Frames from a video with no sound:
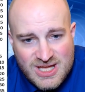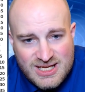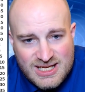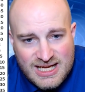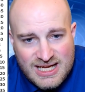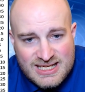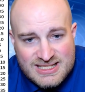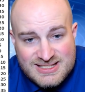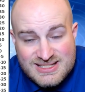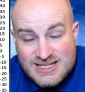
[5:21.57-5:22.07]

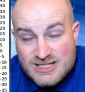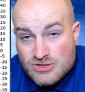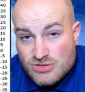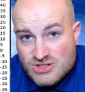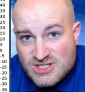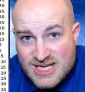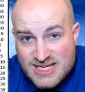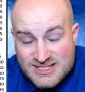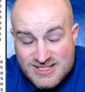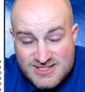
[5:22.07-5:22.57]
central
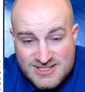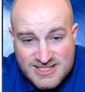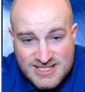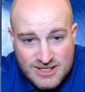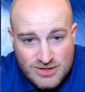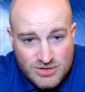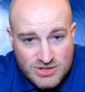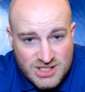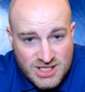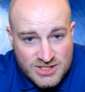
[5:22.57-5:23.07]
Texas, the
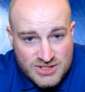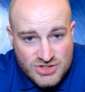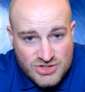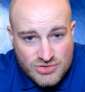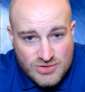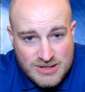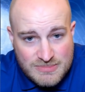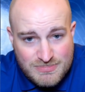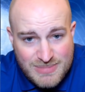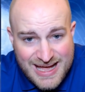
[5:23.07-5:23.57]
Hill
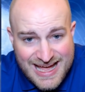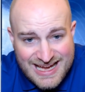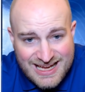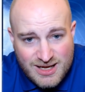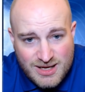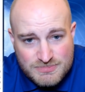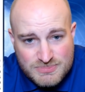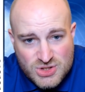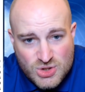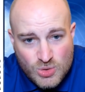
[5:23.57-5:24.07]
Country, back
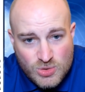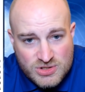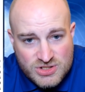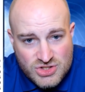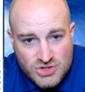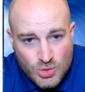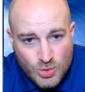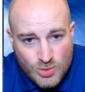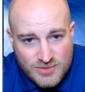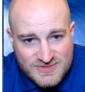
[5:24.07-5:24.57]
up towards
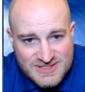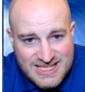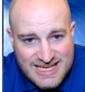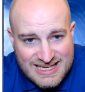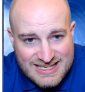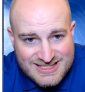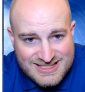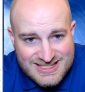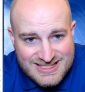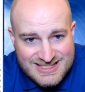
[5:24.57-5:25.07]
north
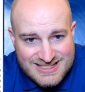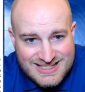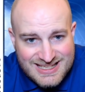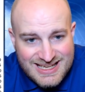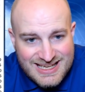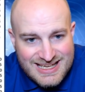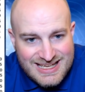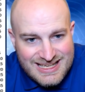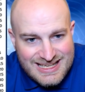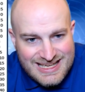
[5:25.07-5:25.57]
Texas,
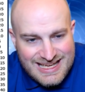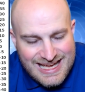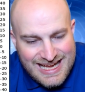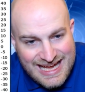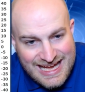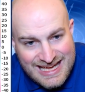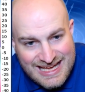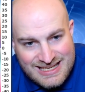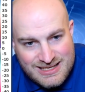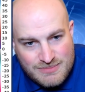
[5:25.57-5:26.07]

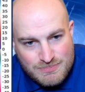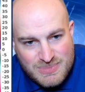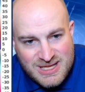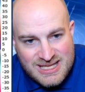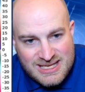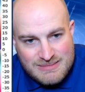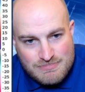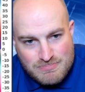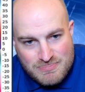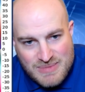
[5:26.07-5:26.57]
and a
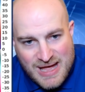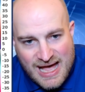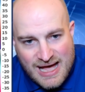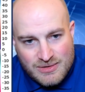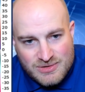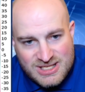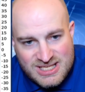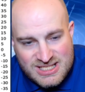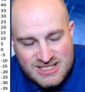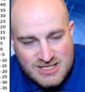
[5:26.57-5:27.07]
bit
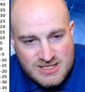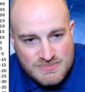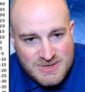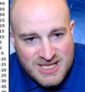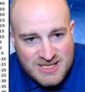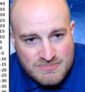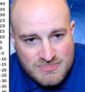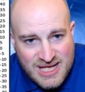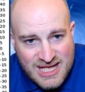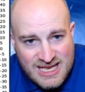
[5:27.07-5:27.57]
out into the
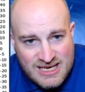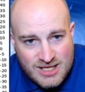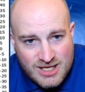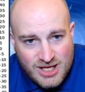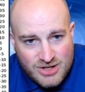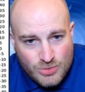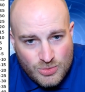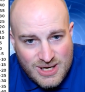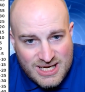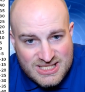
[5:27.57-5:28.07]
Big Bend.
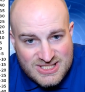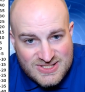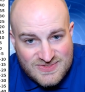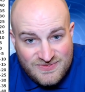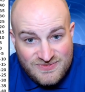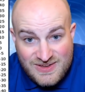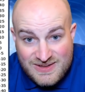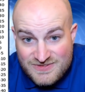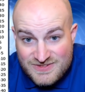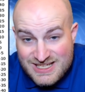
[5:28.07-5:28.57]
Otherwise,
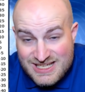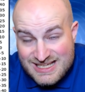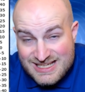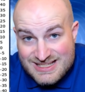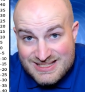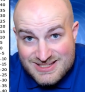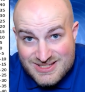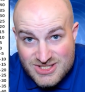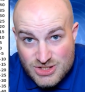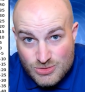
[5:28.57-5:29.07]

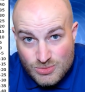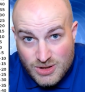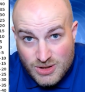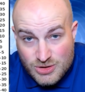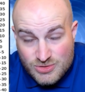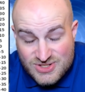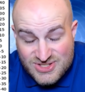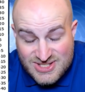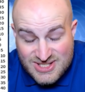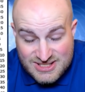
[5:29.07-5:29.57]
50s to low
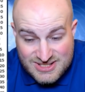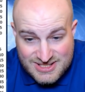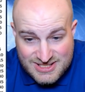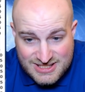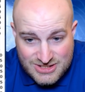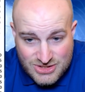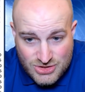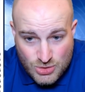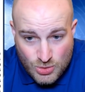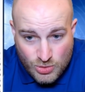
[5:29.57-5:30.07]

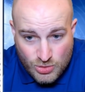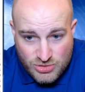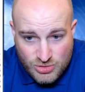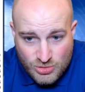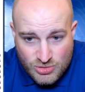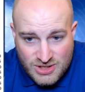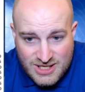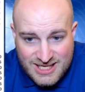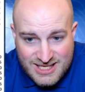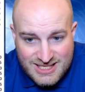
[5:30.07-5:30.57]
60s,
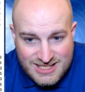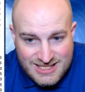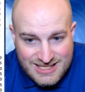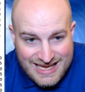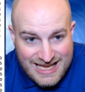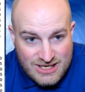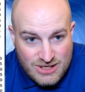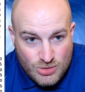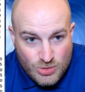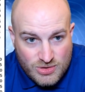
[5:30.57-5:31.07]
northern
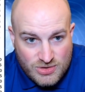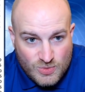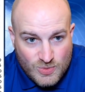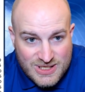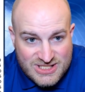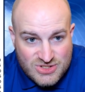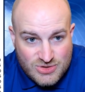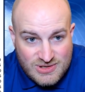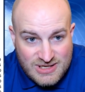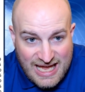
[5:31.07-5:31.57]
and
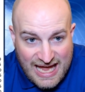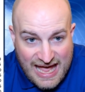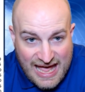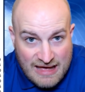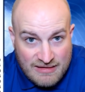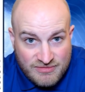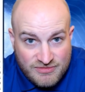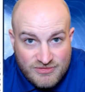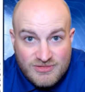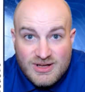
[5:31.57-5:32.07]
northwestern
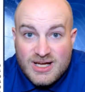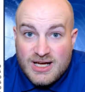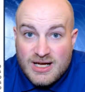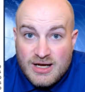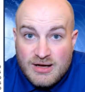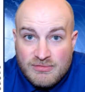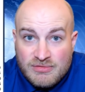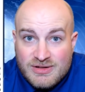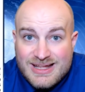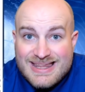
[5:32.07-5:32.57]
half
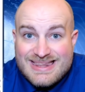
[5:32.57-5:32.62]
of the